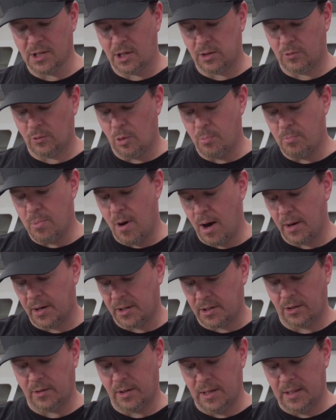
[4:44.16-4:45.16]
aren't
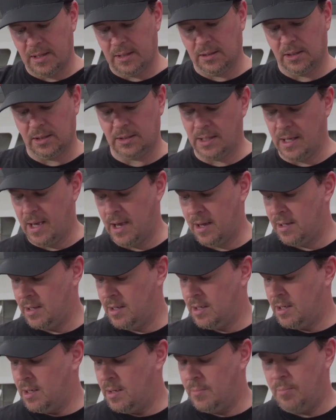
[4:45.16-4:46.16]
robotic or anything like that.
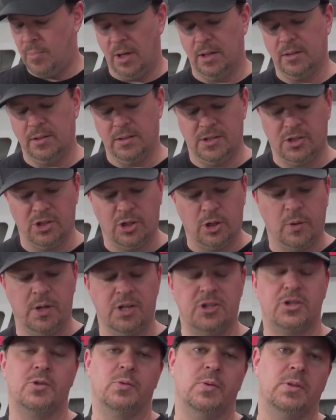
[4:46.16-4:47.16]
But zero
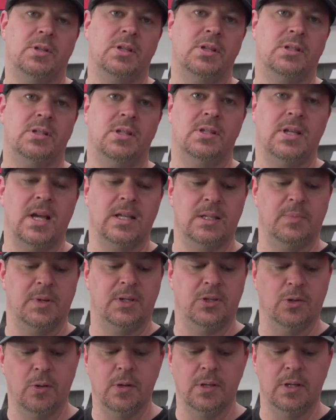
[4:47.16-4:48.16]
issues with this. These guys have
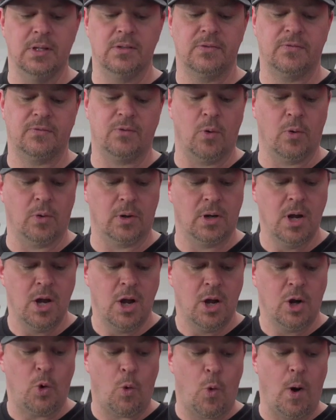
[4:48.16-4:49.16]
been doing these for
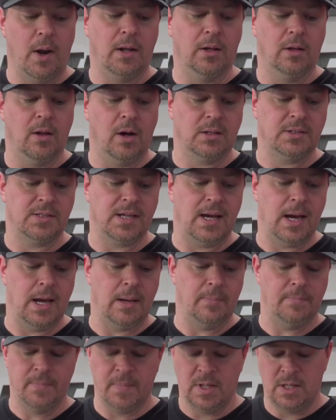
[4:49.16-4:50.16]
quite a long
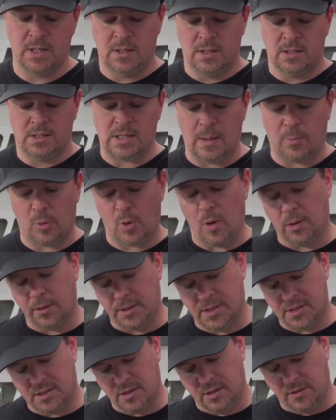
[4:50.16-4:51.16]
time. Top
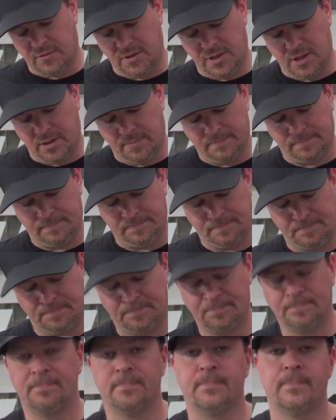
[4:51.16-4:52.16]
quality stuff here.
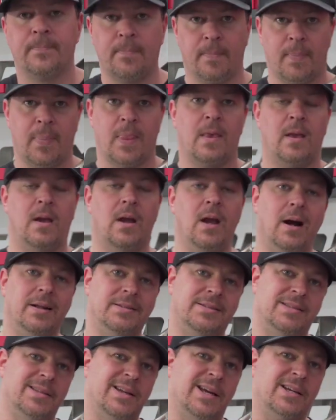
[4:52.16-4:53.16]
Okay, on
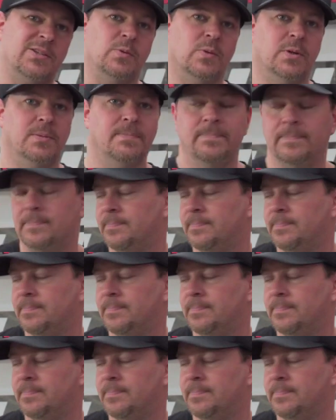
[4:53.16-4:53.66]
to the next one.